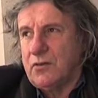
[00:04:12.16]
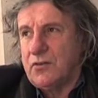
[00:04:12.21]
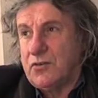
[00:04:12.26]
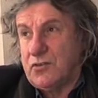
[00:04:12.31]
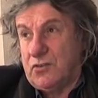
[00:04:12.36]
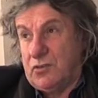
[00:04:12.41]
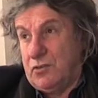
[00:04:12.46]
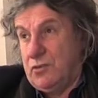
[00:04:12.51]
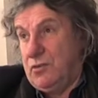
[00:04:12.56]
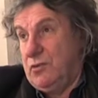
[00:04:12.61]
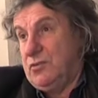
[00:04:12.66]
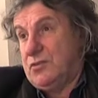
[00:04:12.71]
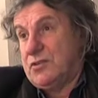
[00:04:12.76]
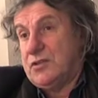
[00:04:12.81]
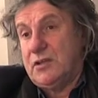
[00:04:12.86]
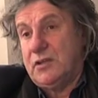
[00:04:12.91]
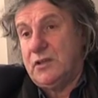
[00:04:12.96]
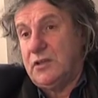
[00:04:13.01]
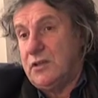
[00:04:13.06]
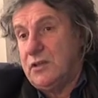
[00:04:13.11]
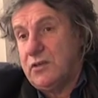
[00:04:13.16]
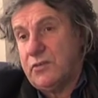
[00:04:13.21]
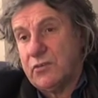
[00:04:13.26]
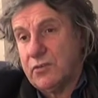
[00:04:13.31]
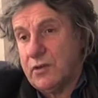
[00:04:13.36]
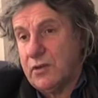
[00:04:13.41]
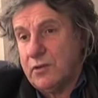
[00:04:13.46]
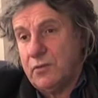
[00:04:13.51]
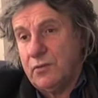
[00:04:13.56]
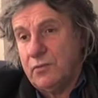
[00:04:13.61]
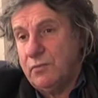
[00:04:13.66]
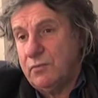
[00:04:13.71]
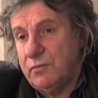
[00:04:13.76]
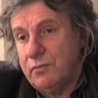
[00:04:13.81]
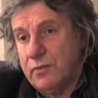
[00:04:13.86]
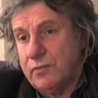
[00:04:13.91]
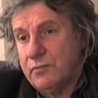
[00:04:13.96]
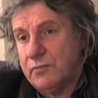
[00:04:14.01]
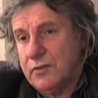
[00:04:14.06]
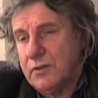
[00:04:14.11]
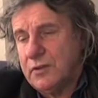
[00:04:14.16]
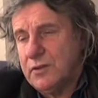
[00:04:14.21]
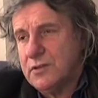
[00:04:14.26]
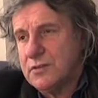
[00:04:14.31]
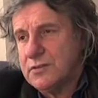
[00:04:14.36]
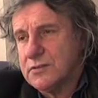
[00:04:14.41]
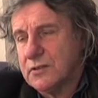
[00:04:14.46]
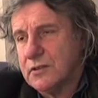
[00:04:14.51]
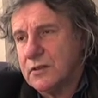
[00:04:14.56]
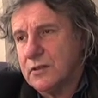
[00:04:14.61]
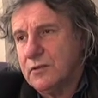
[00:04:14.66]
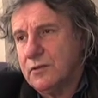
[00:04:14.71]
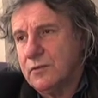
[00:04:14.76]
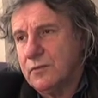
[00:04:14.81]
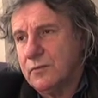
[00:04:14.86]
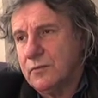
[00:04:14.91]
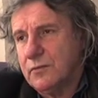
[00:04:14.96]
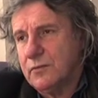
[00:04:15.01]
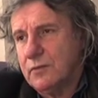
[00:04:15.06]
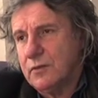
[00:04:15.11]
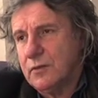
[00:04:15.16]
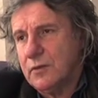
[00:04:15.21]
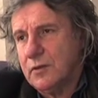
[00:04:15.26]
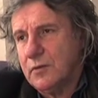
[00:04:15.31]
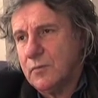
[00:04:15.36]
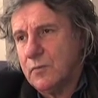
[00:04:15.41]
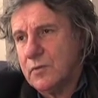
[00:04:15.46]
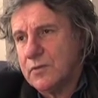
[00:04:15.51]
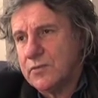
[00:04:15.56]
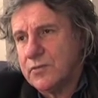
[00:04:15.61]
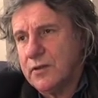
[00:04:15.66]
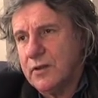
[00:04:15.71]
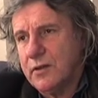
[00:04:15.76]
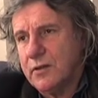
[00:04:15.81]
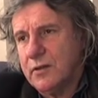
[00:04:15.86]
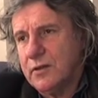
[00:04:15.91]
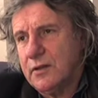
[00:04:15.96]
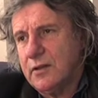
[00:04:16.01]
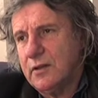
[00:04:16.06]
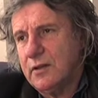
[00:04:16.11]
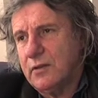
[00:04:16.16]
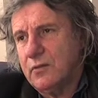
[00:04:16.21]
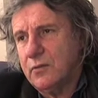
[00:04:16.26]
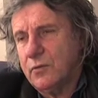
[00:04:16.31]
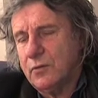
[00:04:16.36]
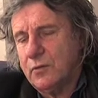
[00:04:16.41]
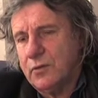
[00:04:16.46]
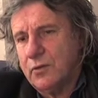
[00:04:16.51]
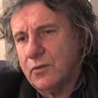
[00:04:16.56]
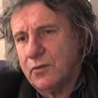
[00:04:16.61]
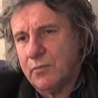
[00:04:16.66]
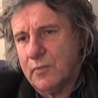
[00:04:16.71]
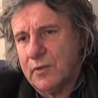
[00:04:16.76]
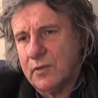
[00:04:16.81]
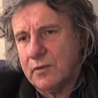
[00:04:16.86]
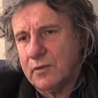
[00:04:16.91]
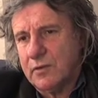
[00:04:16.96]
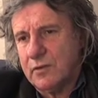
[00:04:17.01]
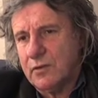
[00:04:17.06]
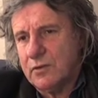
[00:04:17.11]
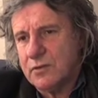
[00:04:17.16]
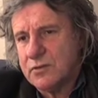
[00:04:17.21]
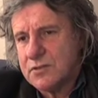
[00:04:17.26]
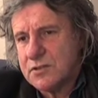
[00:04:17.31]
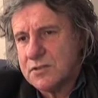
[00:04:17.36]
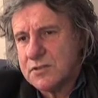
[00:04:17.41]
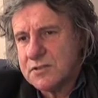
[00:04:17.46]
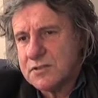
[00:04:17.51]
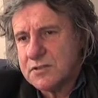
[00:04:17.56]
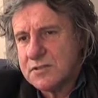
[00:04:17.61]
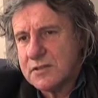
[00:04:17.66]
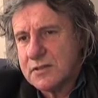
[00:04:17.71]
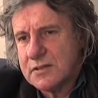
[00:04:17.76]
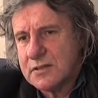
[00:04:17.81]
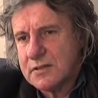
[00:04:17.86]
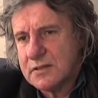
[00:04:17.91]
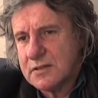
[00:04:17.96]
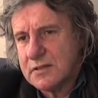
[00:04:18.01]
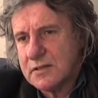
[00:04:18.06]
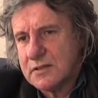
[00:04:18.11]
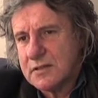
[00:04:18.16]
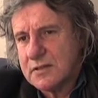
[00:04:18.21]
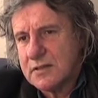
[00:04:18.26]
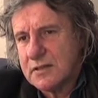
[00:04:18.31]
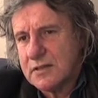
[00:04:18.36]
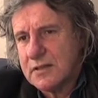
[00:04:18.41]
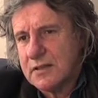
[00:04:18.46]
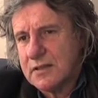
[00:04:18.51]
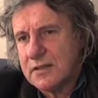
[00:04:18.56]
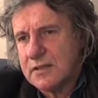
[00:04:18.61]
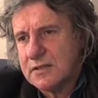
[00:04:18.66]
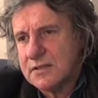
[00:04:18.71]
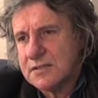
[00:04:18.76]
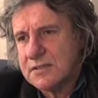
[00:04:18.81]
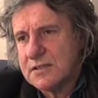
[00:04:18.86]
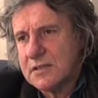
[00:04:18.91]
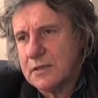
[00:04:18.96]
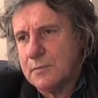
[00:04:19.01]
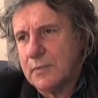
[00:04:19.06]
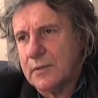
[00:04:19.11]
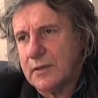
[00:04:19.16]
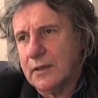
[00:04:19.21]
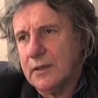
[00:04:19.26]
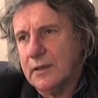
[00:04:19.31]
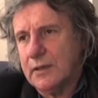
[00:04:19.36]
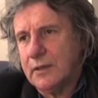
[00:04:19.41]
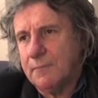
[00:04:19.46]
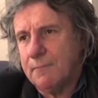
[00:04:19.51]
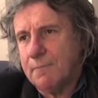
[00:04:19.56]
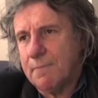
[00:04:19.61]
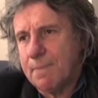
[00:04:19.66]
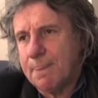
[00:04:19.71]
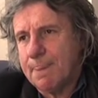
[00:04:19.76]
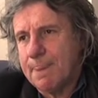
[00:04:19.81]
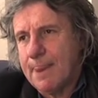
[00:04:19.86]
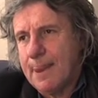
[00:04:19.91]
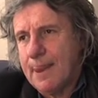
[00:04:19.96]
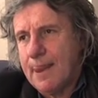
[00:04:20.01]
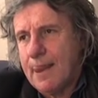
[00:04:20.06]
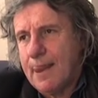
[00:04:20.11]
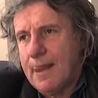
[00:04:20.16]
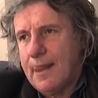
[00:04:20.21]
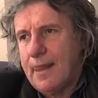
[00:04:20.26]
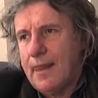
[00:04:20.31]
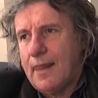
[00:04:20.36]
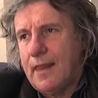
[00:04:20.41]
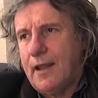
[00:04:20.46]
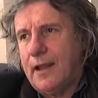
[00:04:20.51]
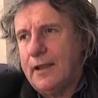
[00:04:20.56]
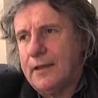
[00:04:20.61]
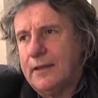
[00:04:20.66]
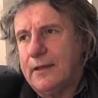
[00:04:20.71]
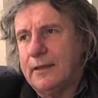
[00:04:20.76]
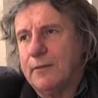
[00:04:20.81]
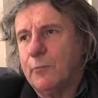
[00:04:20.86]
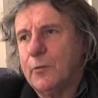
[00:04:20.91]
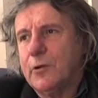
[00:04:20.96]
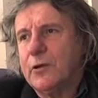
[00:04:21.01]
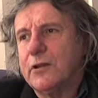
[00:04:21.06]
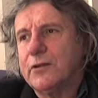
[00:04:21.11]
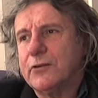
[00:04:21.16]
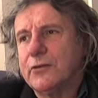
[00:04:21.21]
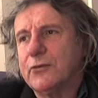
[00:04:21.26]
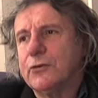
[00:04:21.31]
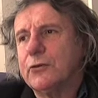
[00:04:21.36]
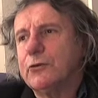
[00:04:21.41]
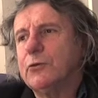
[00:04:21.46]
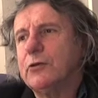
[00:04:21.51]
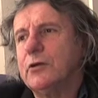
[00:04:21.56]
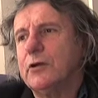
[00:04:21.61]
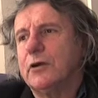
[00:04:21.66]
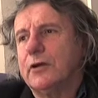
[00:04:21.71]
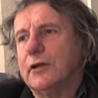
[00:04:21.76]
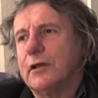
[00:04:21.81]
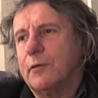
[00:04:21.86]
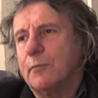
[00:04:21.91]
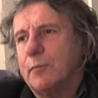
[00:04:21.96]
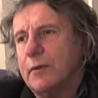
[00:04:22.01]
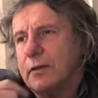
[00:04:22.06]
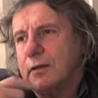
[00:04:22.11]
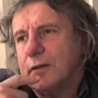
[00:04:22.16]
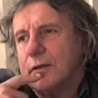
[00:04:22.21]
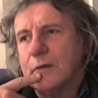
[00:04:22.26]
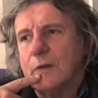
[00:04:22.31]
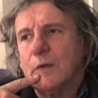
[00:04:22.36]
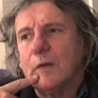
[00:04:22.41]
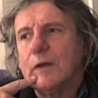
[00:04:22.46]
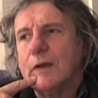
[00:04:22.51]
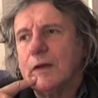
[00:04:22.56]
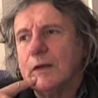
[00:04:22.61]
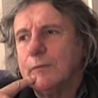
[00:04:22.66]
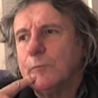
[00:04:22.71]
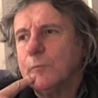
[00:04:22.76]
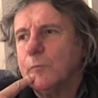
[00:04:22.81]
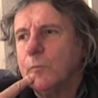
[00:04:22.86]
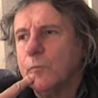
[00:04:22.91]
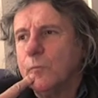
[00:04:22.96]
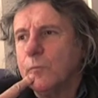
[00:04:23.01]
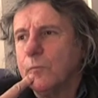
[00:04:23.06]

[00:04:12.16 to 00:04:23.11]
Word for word: do 10 years ago, 15 years ago. Um, but slowly all this methodology is seeping in. And yet what I do like about um,